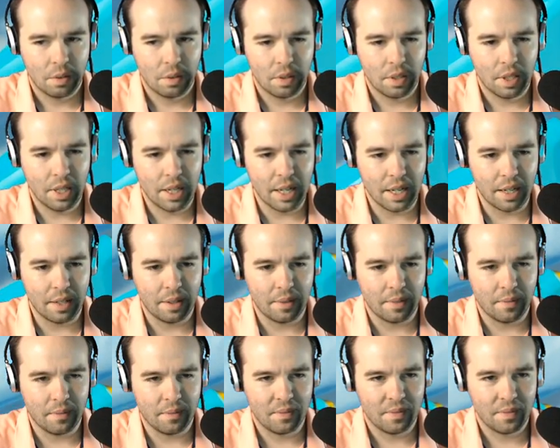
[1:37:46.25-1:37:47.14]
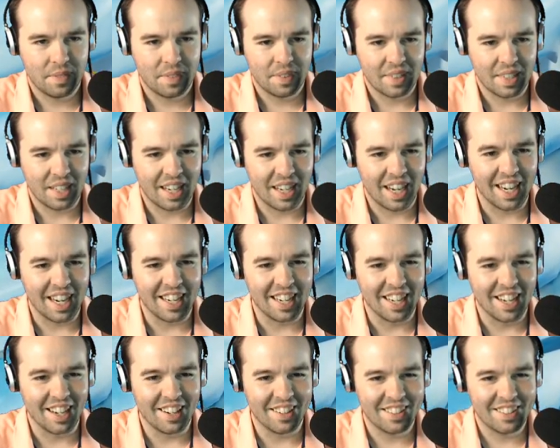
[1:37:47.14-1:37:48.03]
That is so funny. I
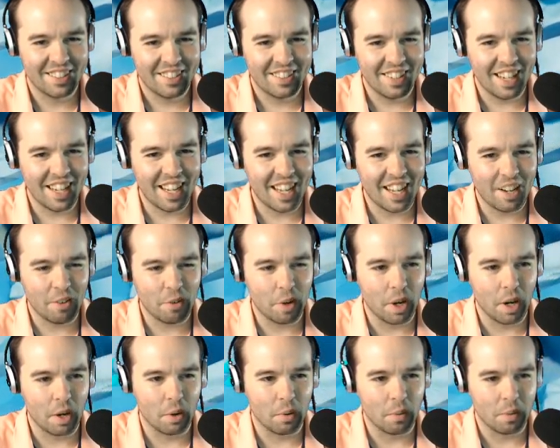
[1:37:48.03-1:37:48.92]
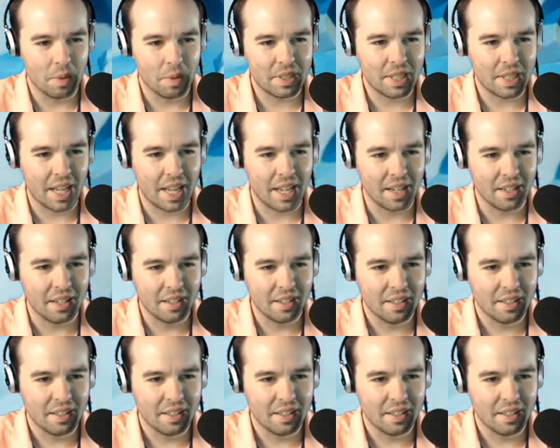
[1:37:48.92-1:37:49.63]
know. Ah, whoa, what the hell?